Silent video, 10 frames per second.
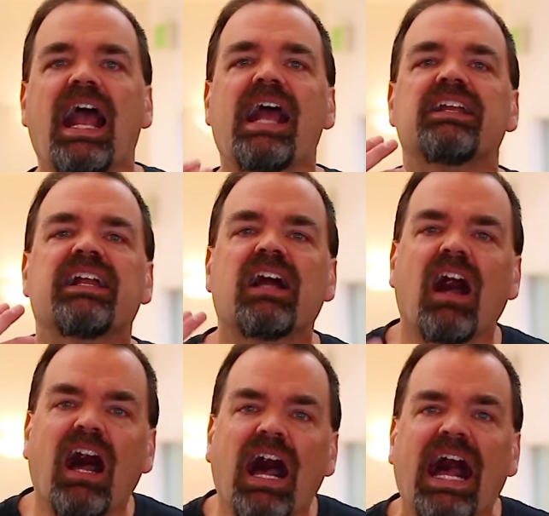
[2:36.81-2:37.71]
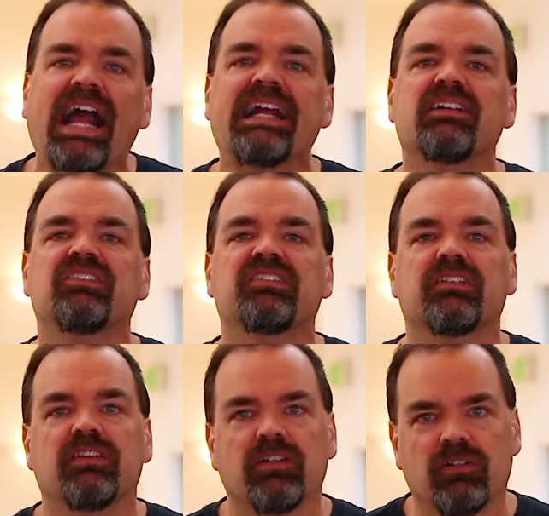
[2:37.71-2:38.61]
and it hides
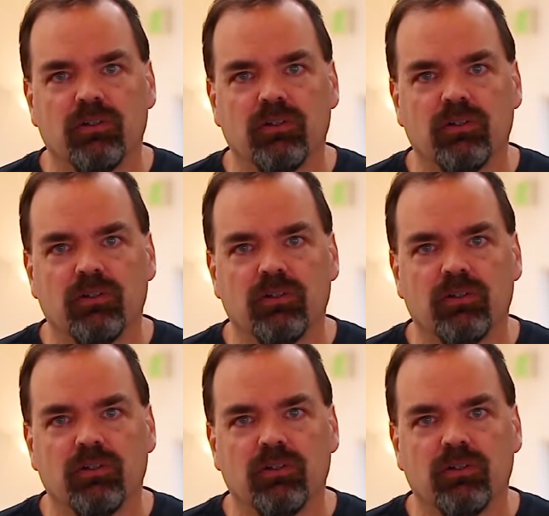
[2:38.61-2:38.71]
the